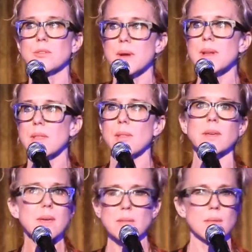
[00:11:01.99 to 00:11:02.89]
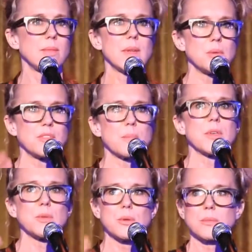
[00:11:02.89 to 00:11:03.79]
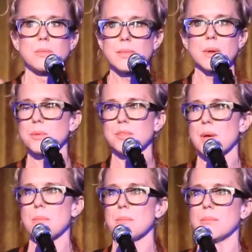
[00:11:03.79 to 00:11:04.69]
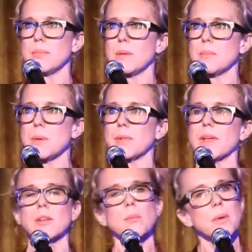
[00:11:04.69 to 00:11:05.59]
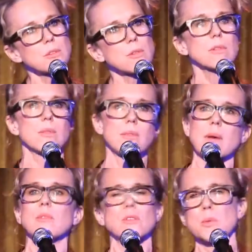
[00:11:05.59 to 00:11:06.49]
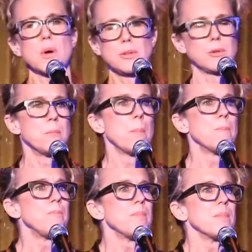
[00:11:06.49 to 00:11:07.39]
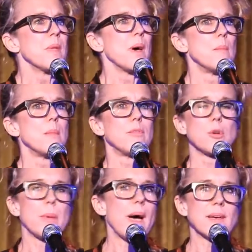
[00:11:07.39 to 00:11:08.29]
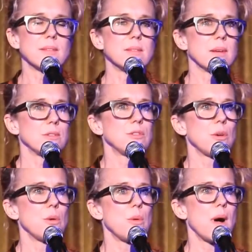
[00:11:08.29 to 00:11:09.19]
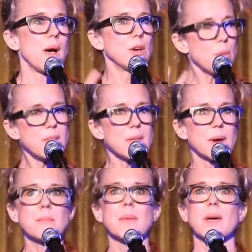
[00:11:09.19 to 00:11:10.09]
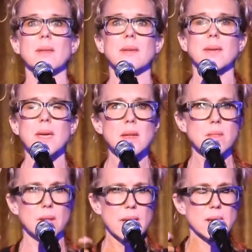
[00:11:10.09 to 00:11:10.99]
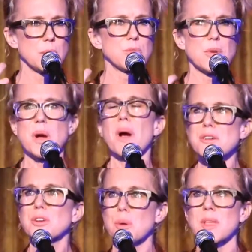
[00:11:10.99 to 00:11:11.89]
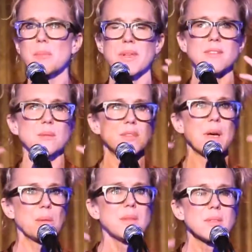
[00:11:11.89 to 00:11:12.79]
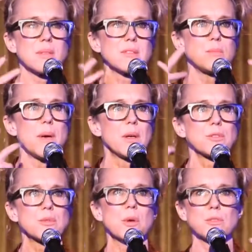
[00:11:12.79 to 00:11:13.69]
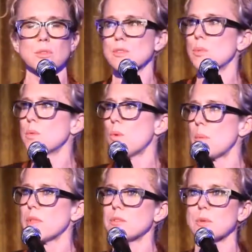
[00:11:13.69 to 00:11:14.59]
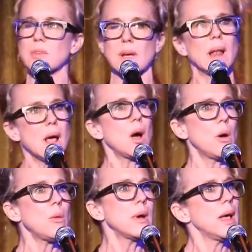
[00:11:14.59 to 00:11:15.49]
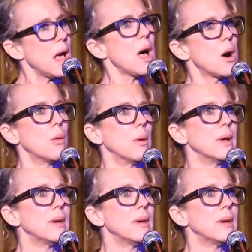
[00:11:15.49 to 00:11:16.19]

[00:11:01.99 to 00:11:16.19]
the training. They're like, yeah, that it was something you could, that it was that people like look at pictures, as we all do, of their past and such. So I go in there, and again, it was very hard to go to that place. It was not only the smells. There was also this one woman that was always like, hello, hello,